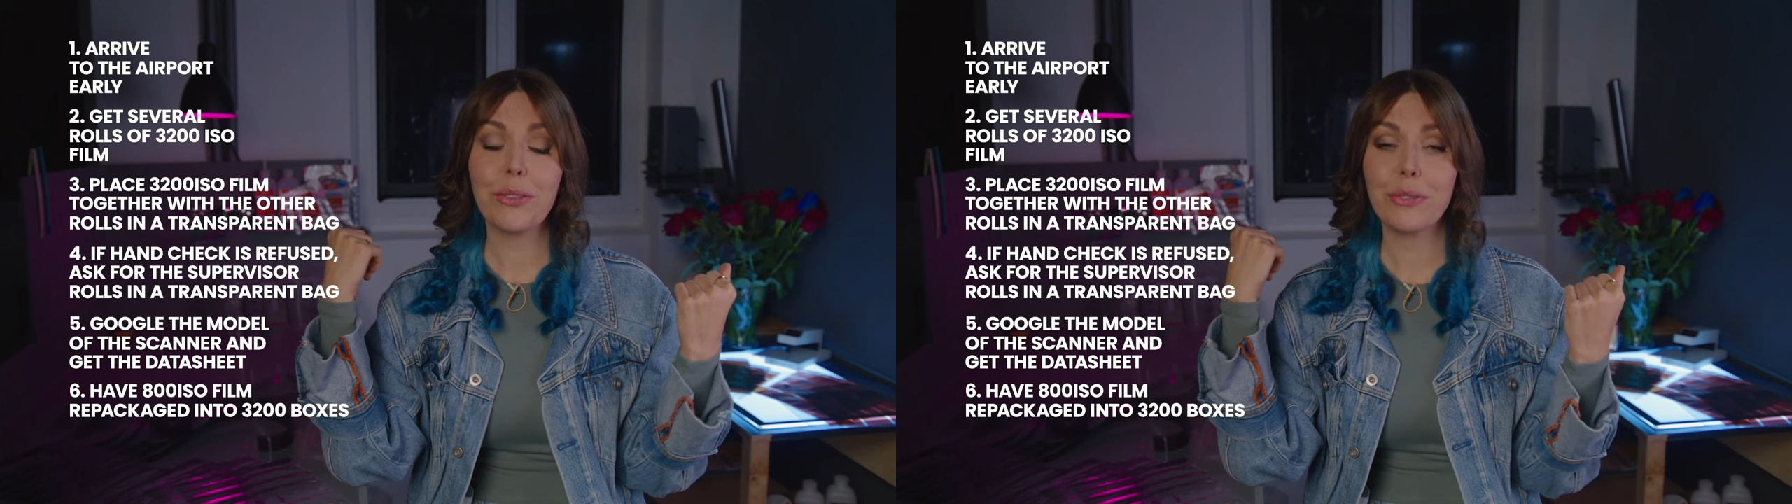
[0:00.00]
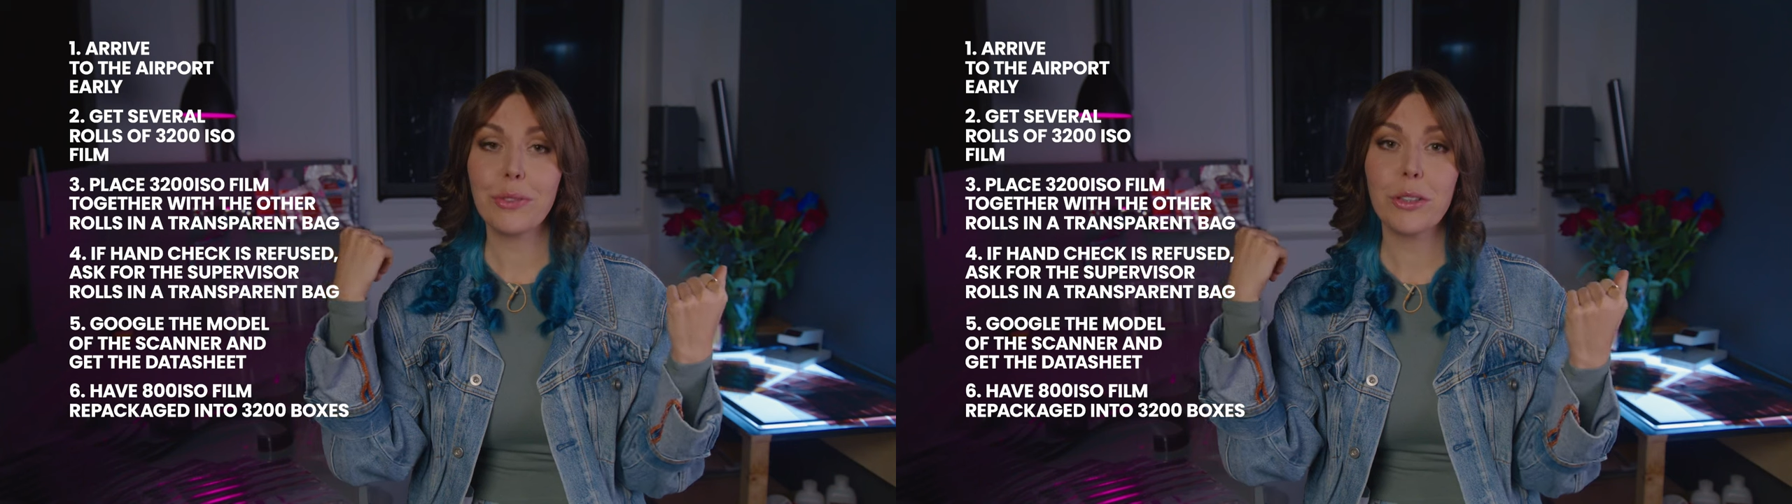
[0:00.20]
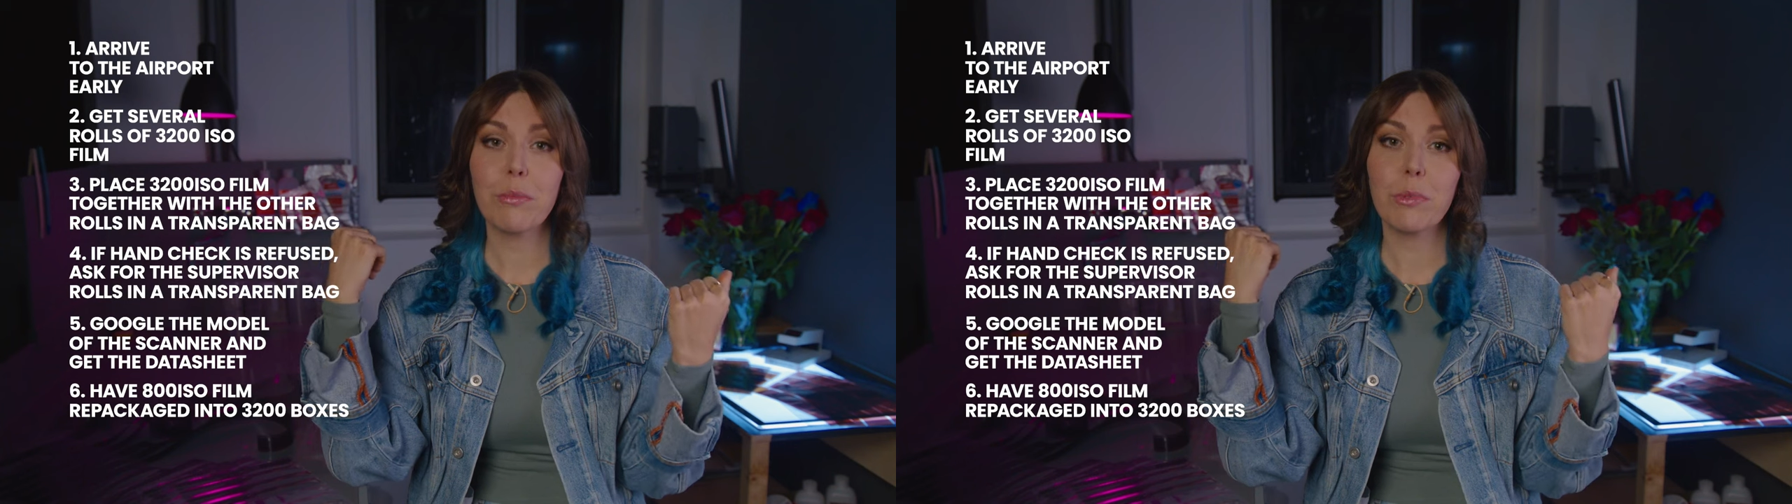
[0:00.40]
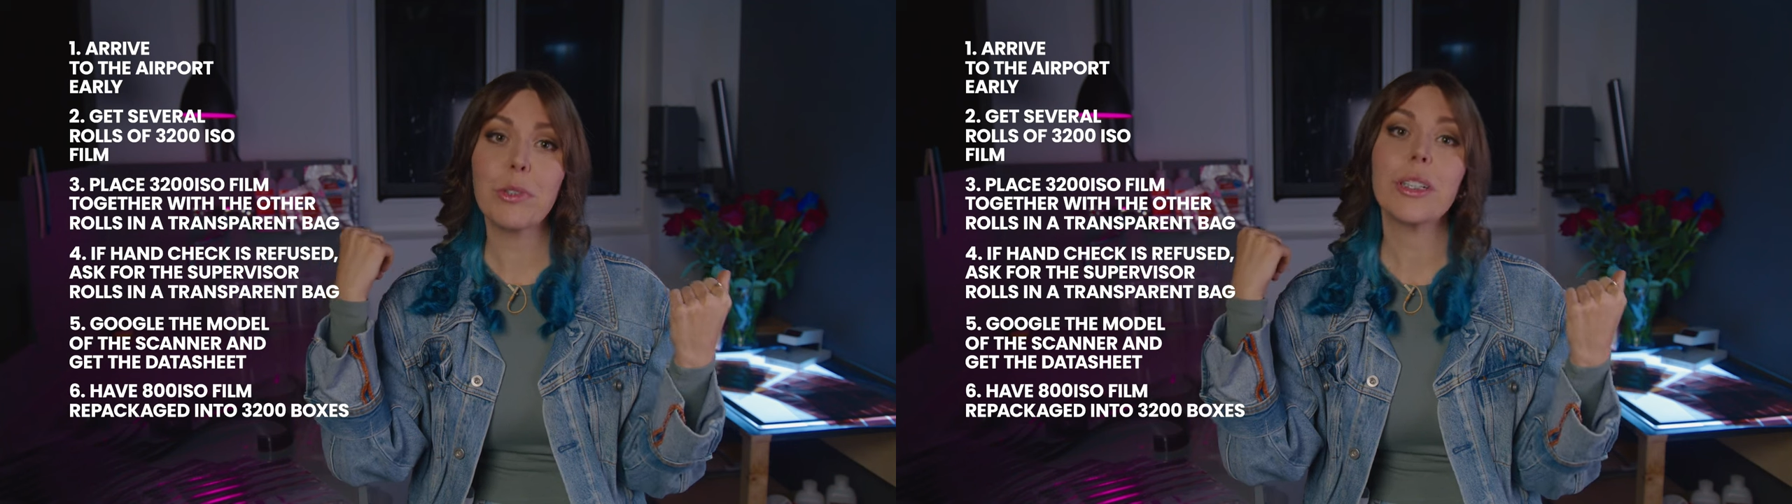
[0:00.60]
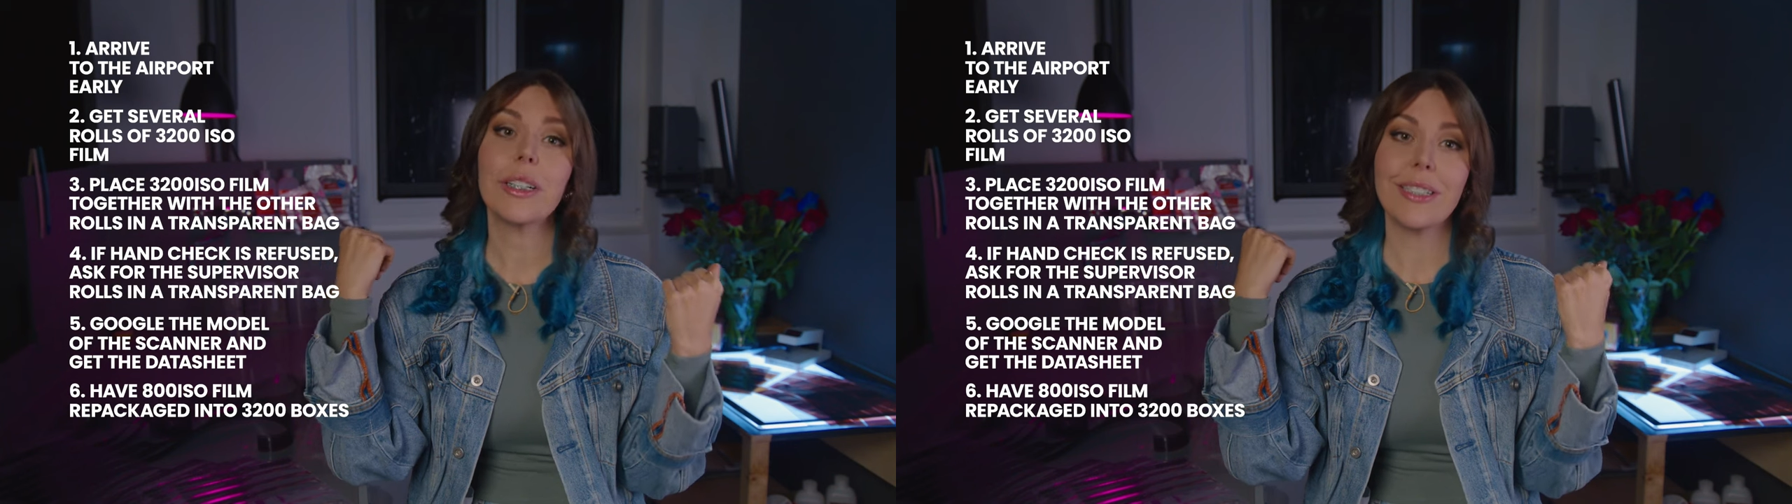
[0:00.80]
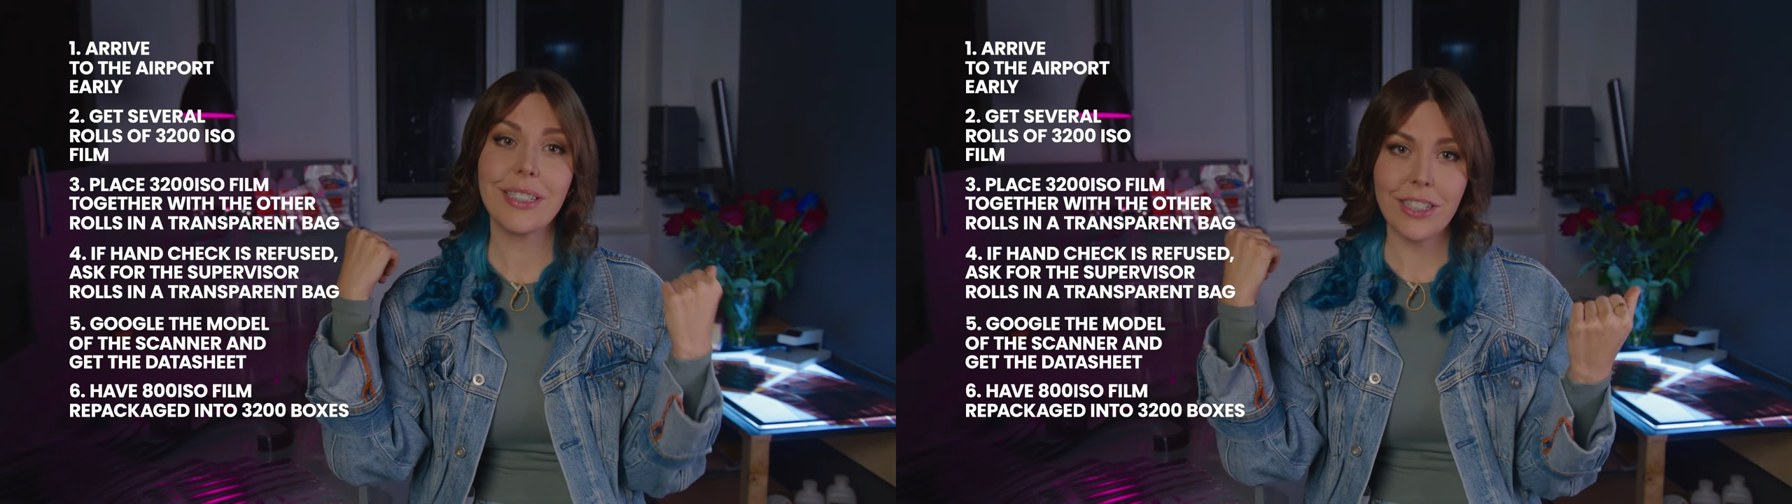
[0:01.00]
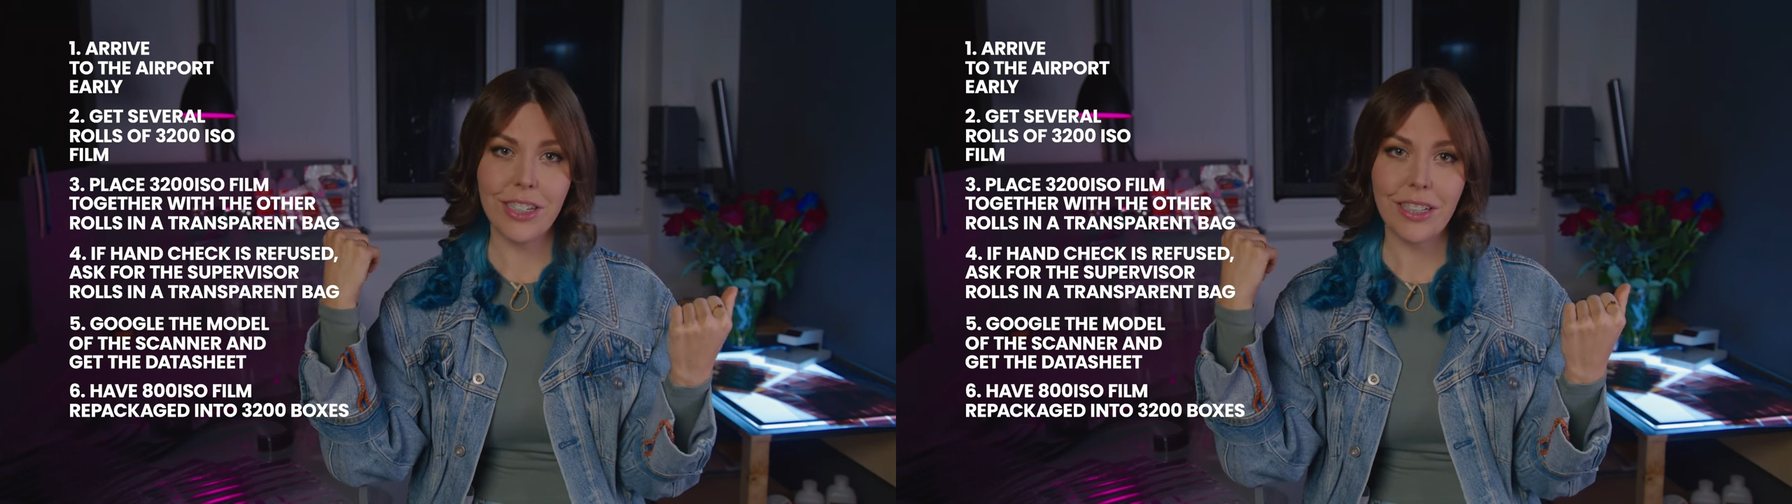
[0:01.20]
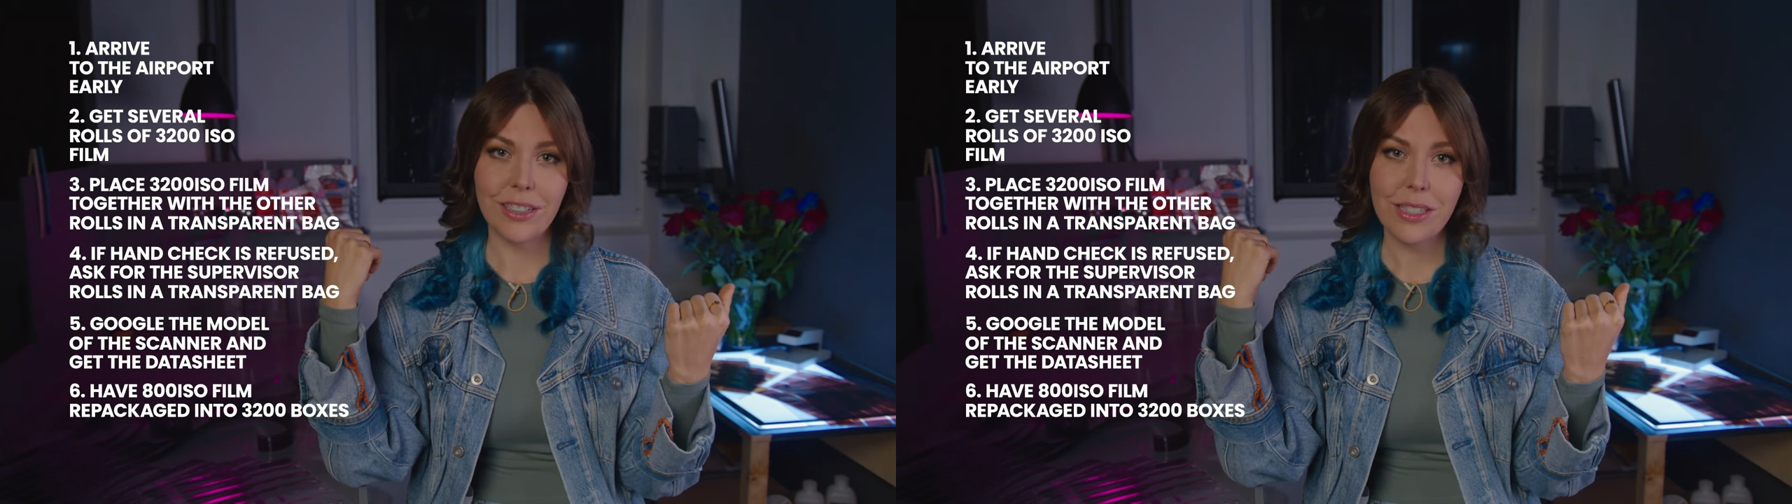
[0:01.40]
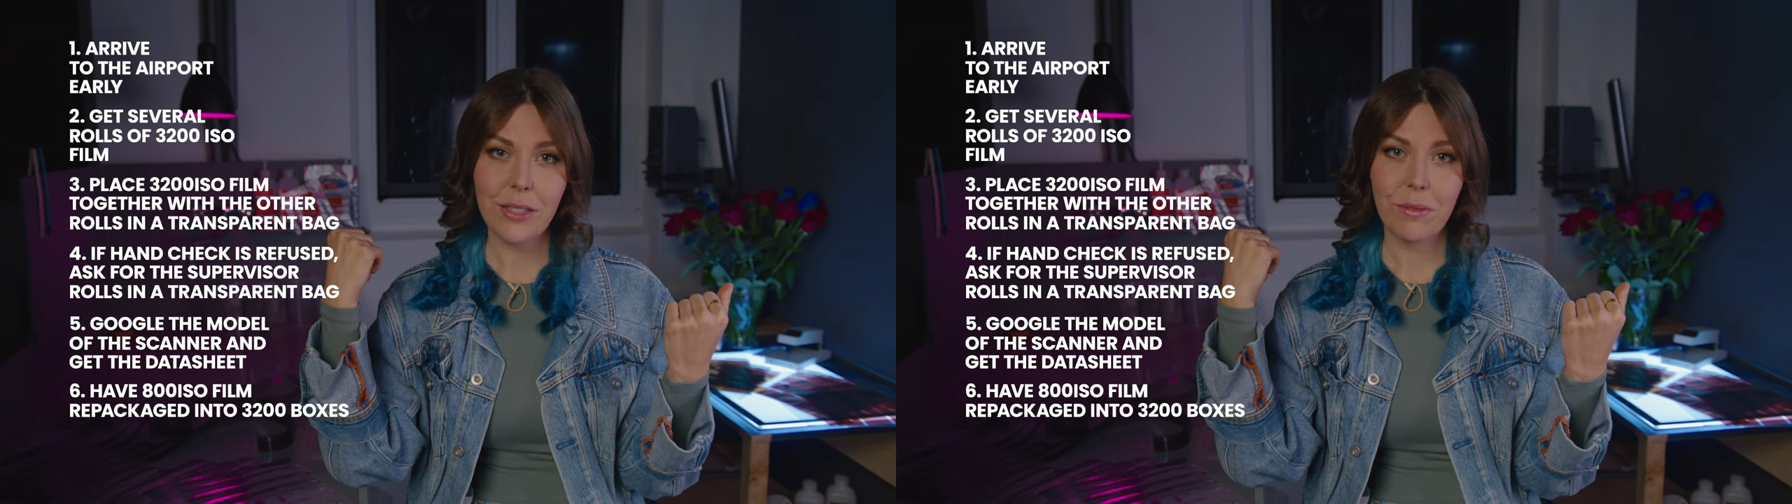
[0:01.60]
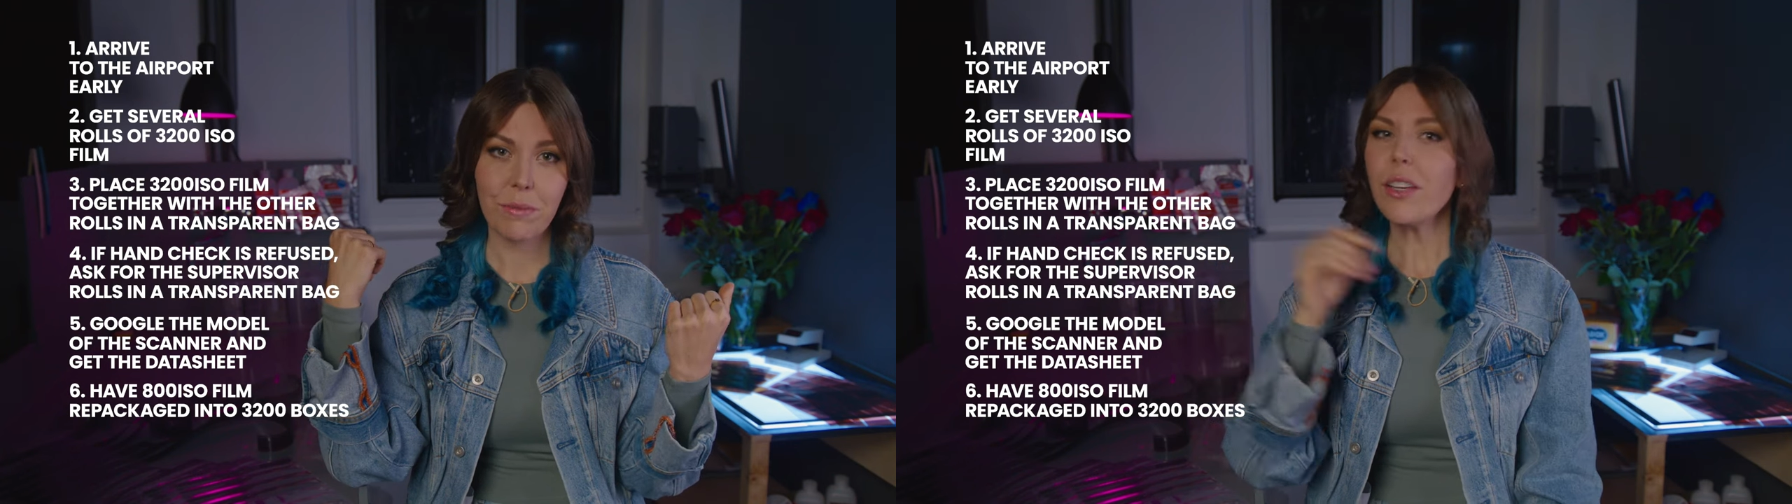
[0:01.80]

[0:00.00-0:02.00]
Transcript: for more details.